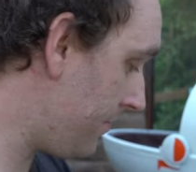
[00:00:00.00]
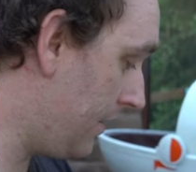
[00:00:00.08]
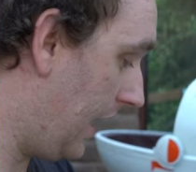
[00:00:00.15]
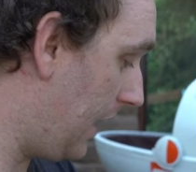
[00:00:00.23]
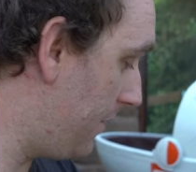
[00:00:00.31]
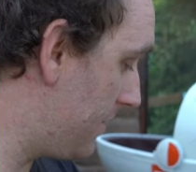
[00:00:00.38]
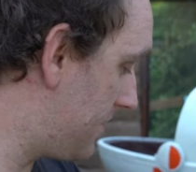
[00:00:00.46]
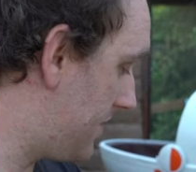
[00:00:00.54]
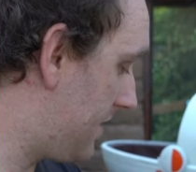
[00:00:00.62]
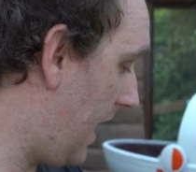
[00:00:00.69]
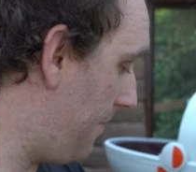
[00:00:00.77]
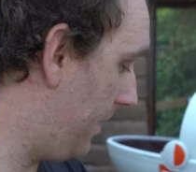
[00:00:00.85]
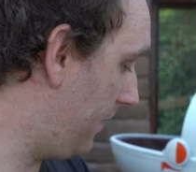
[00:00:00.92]
he was just
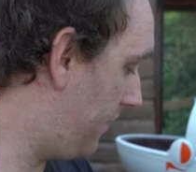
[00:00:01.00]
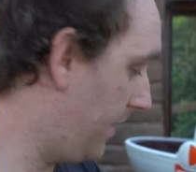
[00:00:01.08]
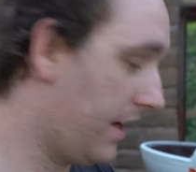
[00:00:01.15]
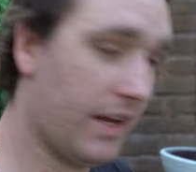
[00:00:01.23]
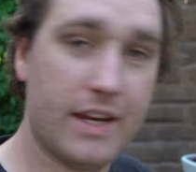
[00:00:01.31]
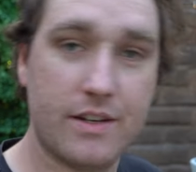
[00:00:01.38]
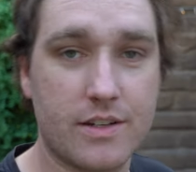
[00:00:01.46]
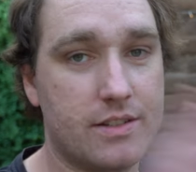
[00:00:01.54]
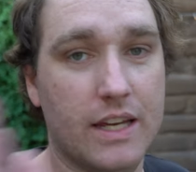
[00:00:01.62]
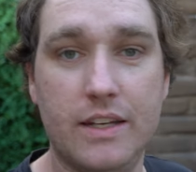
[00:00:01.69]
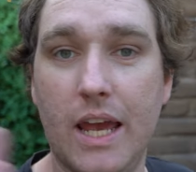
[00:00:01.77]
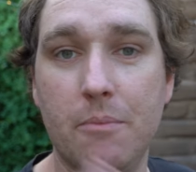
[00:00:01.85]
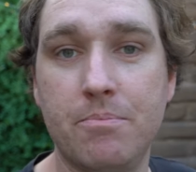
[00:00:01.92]
happy for me. He just
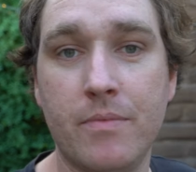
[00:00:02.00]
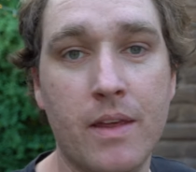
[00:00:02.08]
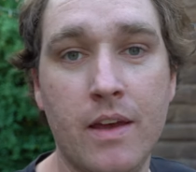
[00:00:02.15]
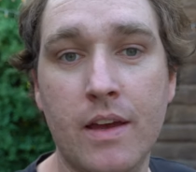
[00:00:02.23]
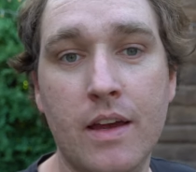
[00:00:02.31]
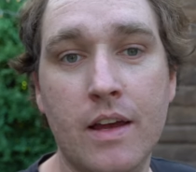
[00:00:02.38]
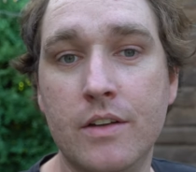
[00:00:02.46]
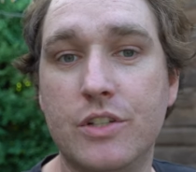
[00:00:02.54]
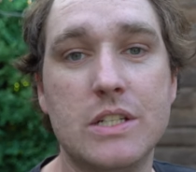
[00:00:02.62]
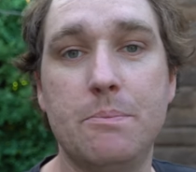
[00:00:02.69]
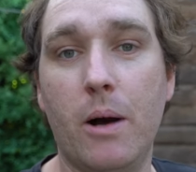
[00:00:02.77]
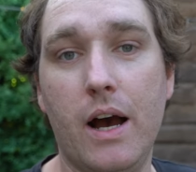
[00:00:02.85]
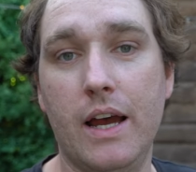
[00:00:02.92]
said, yep,
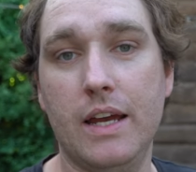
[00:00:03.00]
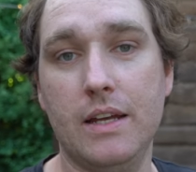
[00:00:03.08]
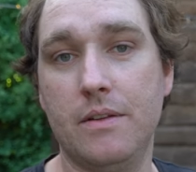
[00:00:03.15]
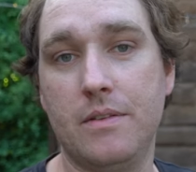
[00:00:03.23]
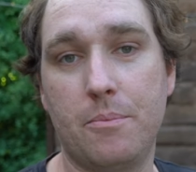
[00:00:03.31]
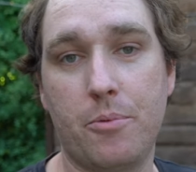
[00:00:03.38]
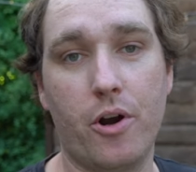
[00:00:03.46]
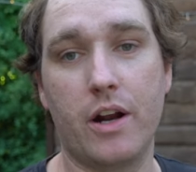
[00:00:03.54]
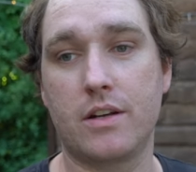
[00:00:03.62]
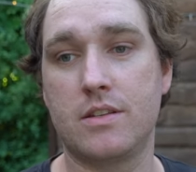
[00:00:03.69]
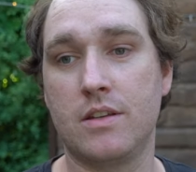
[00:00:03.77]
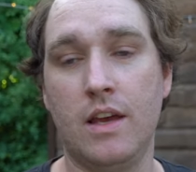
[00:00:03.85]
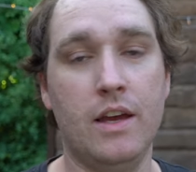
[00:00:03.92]
just buy the
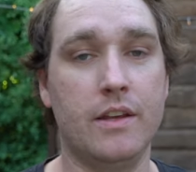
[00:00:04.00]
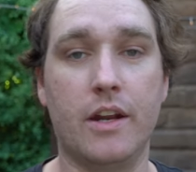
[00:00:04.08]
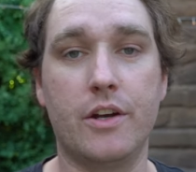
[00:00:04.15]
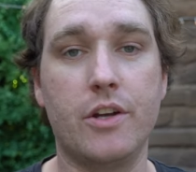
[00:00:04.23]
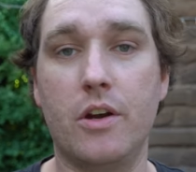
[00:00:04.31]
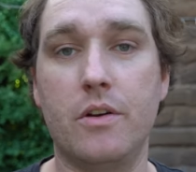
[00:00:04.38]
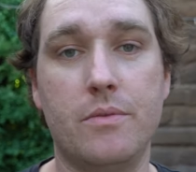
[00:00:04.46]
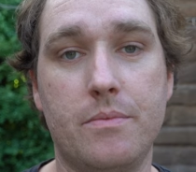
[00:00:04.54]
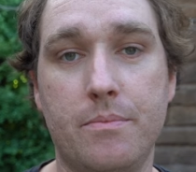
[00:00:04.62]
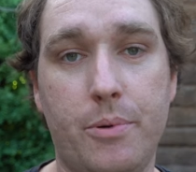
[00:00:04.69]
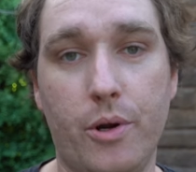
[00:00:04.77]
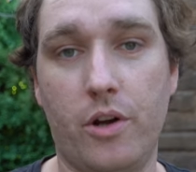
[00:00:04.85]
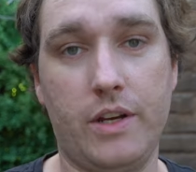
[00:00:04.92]
product. You know, don't
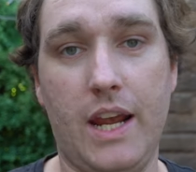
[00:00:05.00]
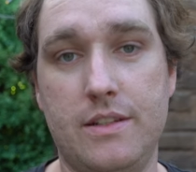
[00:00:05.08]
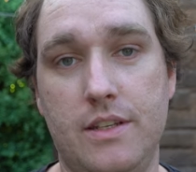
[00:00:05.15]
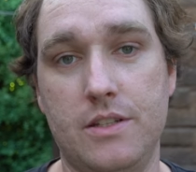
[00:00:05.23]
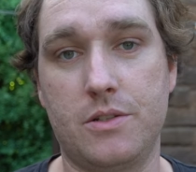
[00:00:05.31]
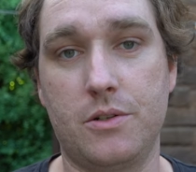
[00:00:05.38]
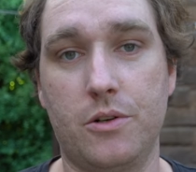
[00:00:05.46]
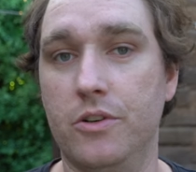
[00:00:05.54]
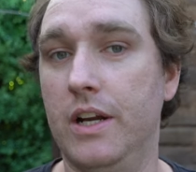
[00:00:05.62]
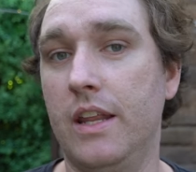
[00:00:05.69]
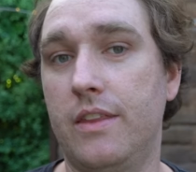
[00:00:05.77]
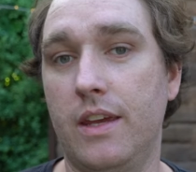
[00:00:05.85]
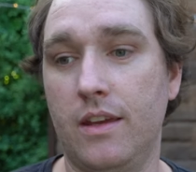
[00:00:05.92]
put it on your Etsy store or
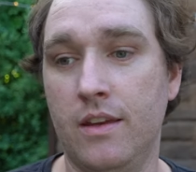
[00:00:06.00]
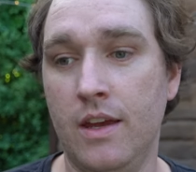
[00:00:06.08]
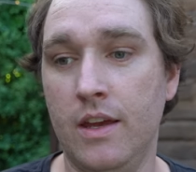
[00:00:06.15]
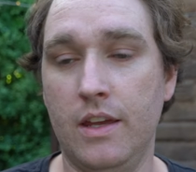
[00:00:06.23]
anything.